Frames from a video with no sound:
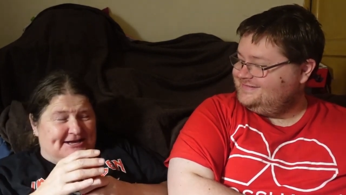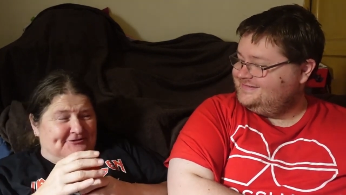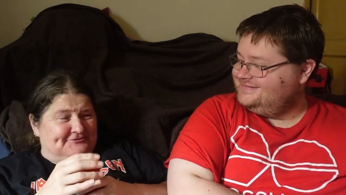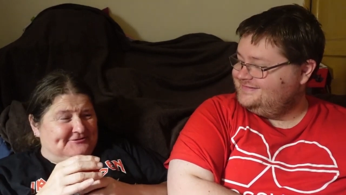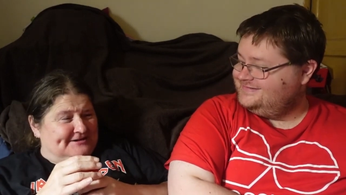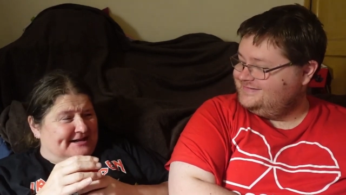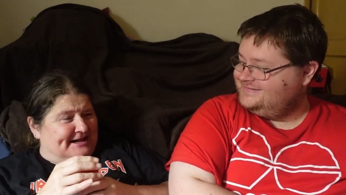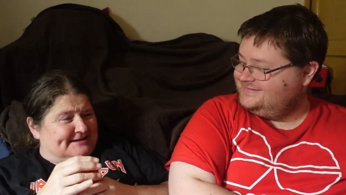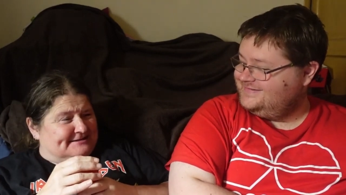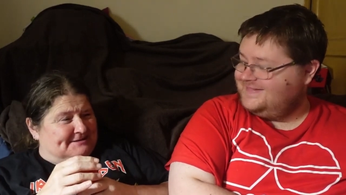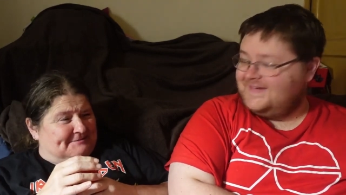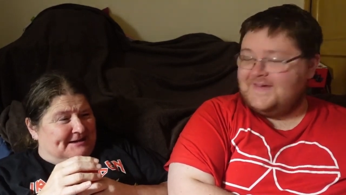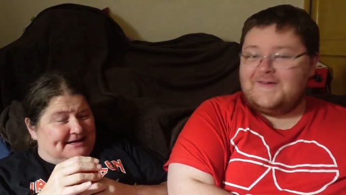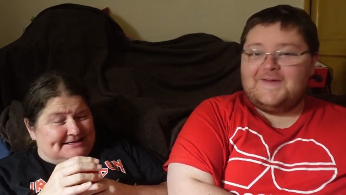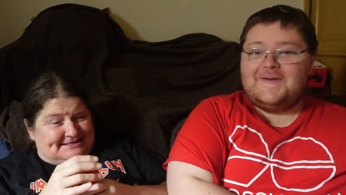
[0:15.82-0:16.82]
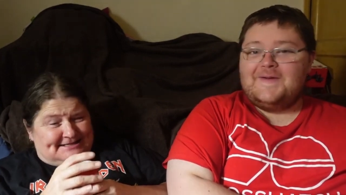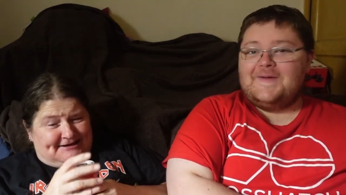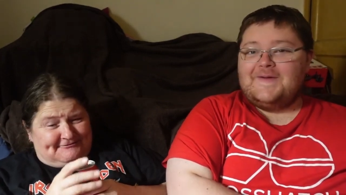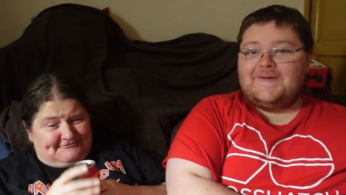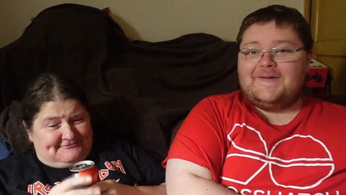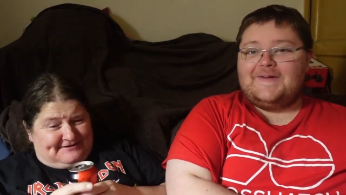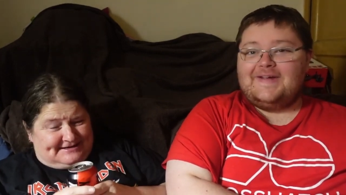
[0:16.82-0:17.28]
Speaker 1: Definitely like them out of
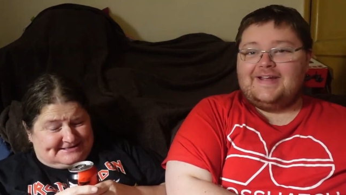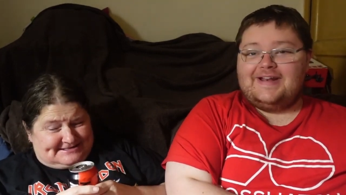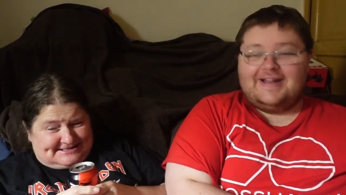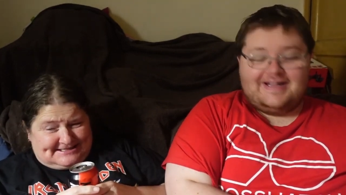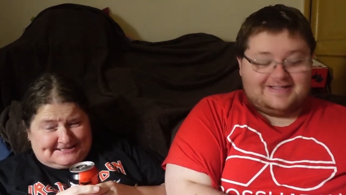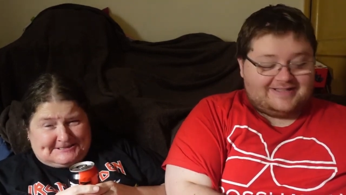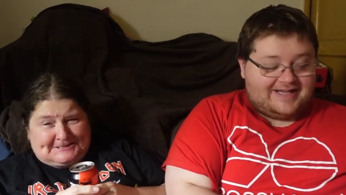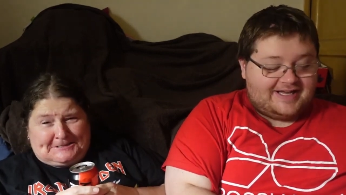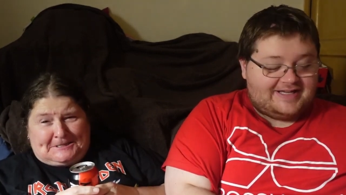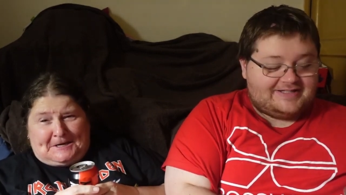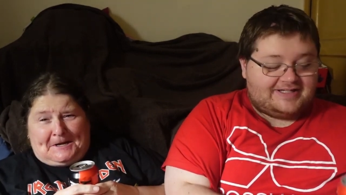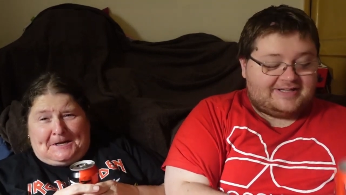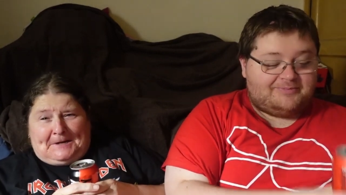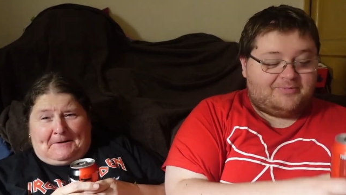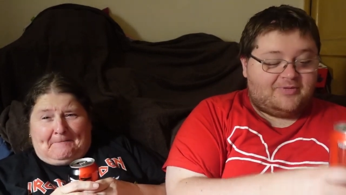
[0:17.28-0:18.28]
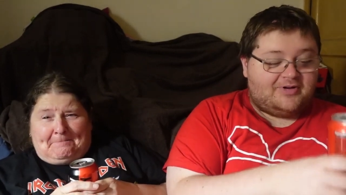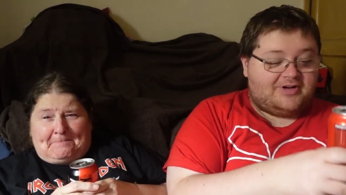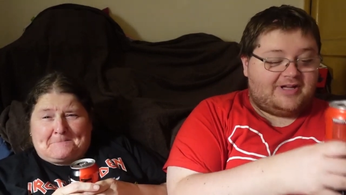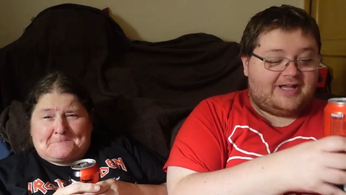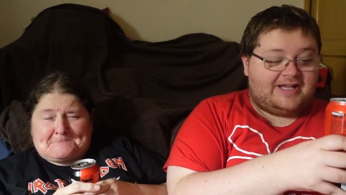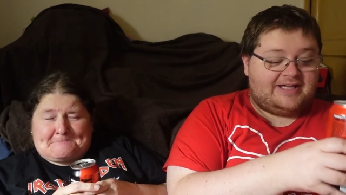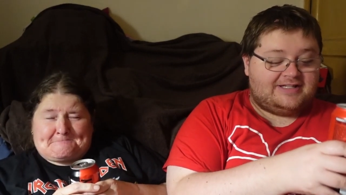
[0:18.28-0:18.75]
town It is,
Speaker 2: it is,
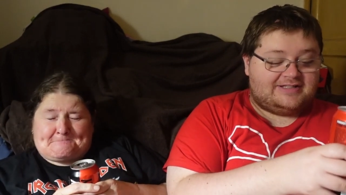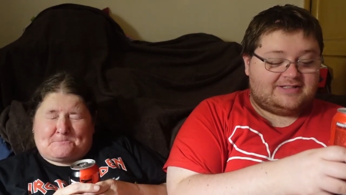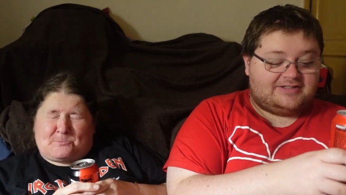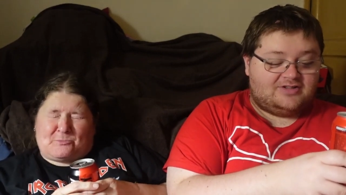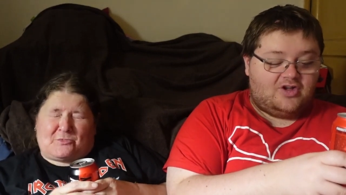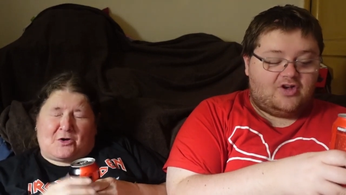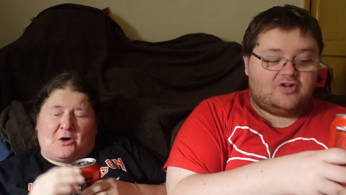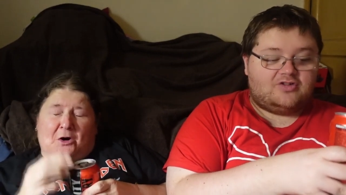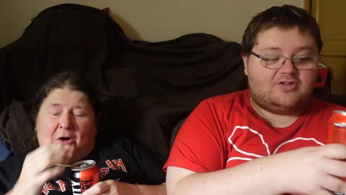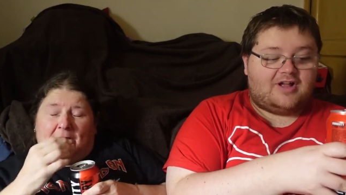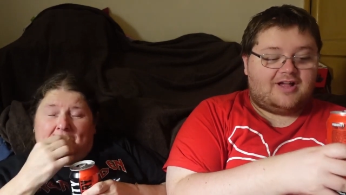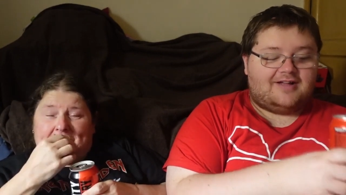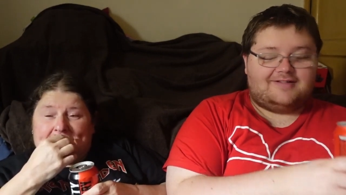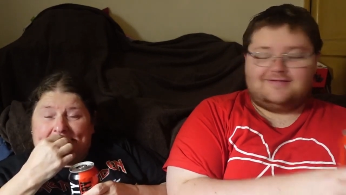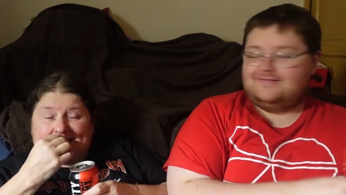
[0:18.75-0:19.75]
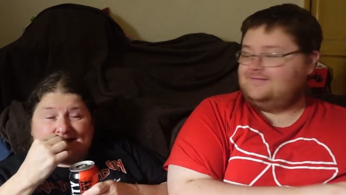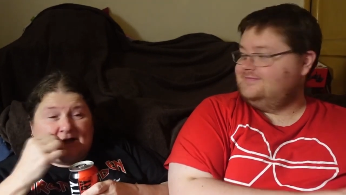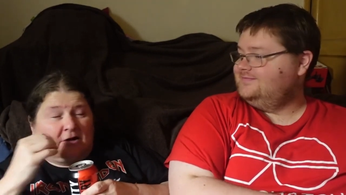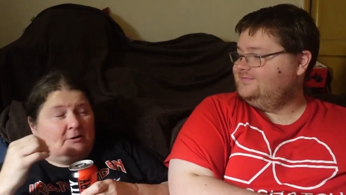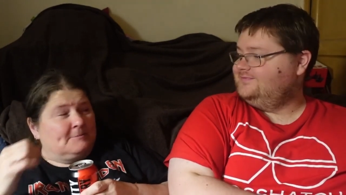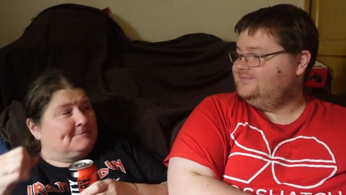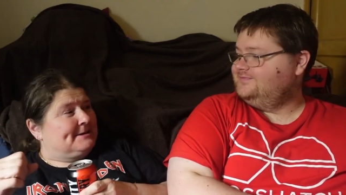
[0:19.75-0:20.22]
but it's not.
Speaker 1: God, oh, it's
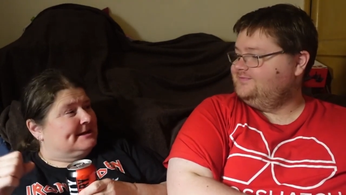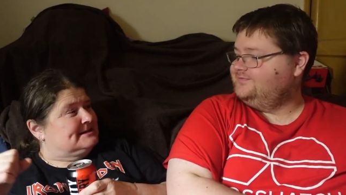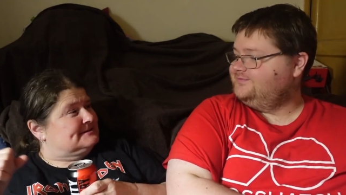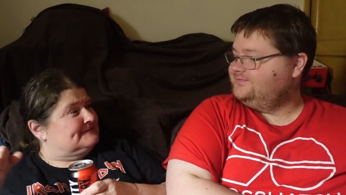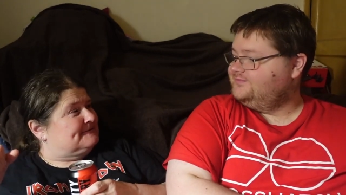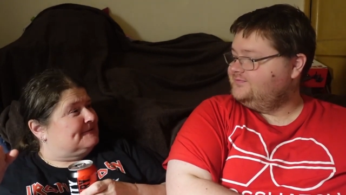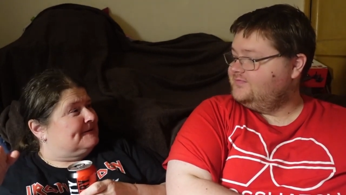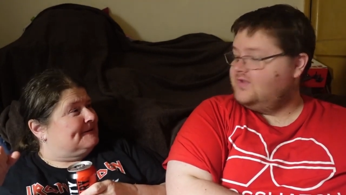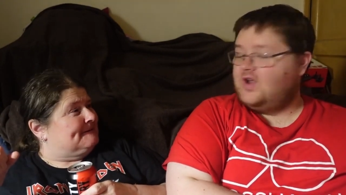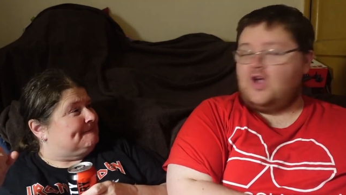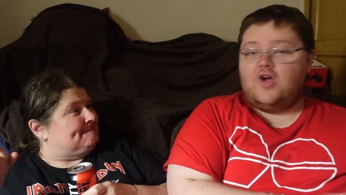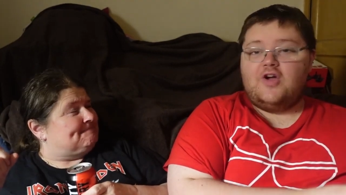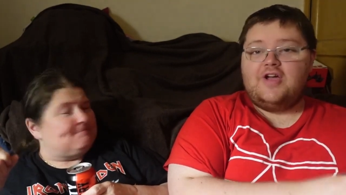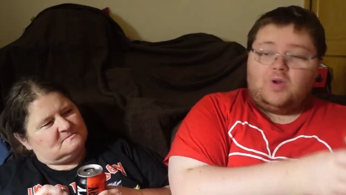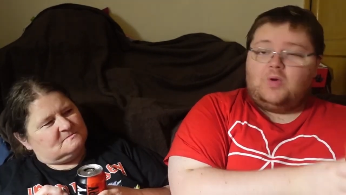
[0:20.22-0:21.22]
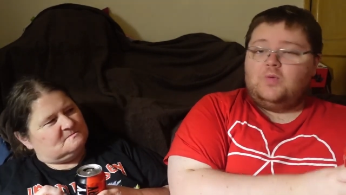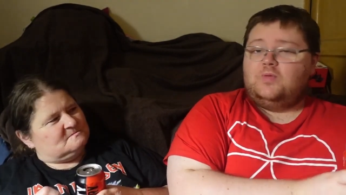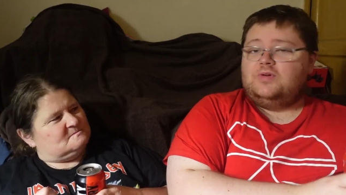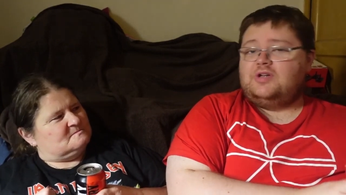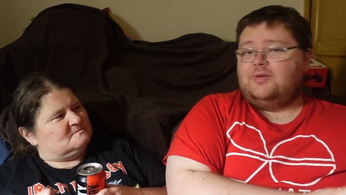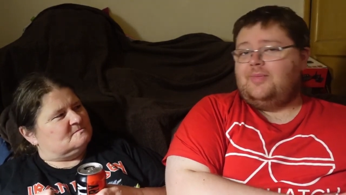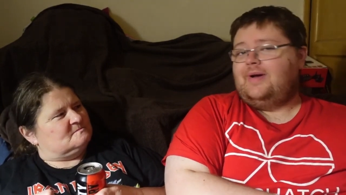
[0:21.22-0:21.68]
not unpleasant though.
Speaker 2: No.
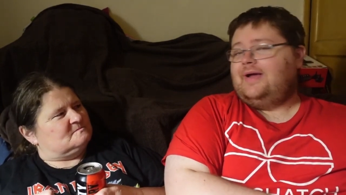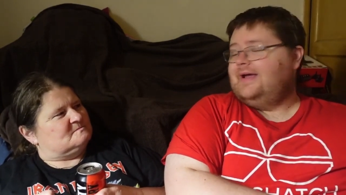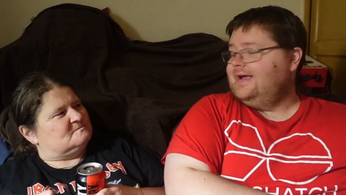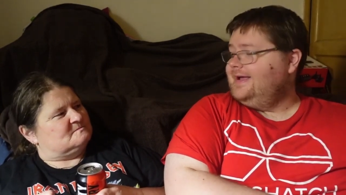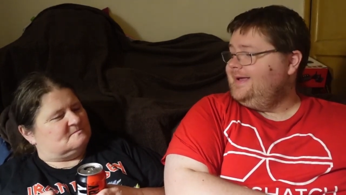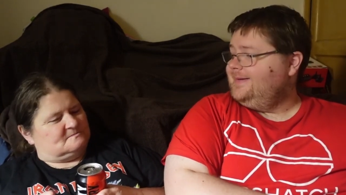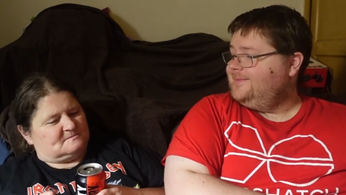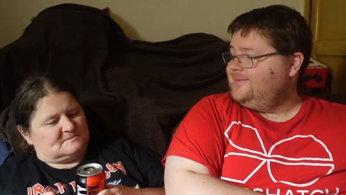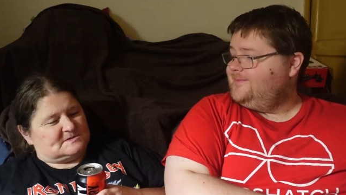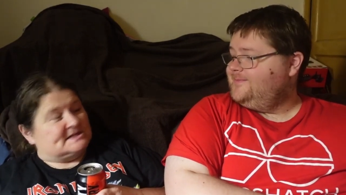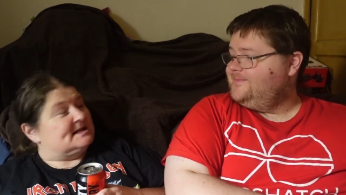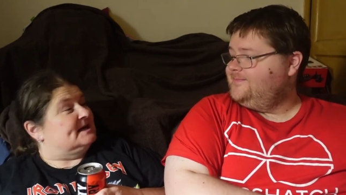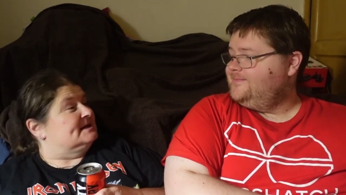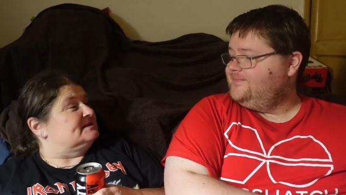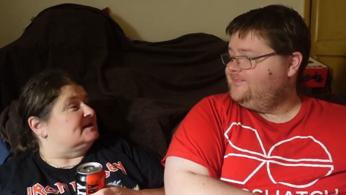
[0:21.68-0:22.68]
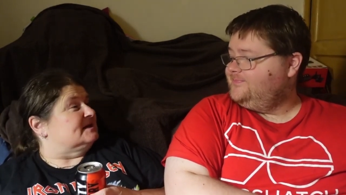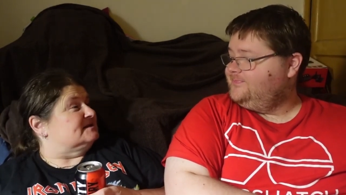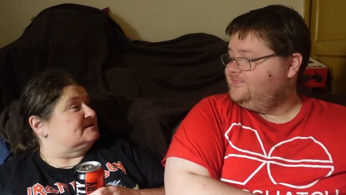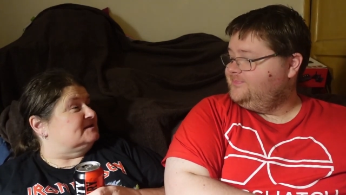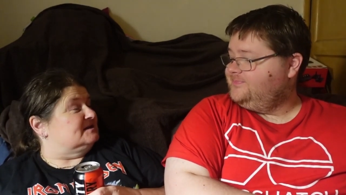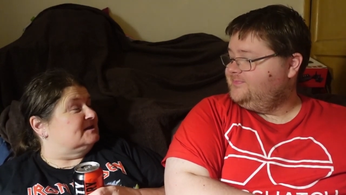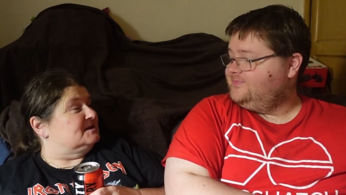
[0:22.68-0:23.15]
Would you buy it again?
Speaker 1: Yes,
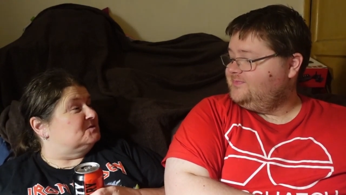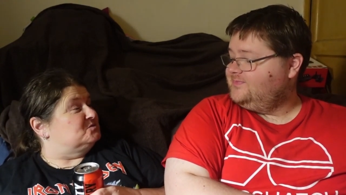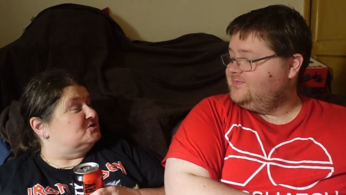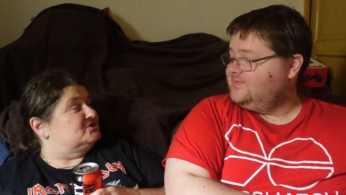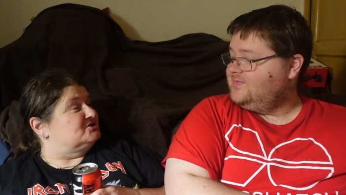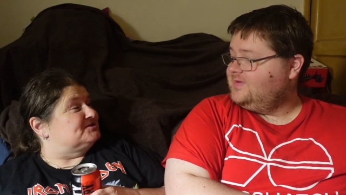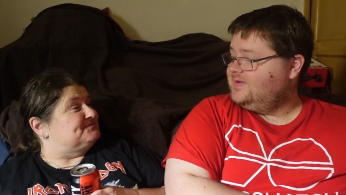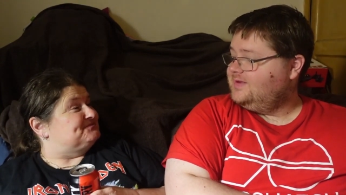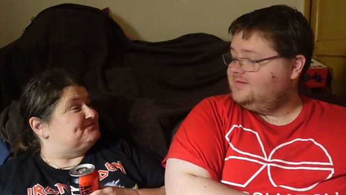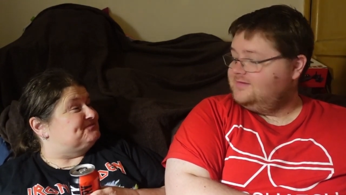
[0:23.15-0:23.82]
actually, I would.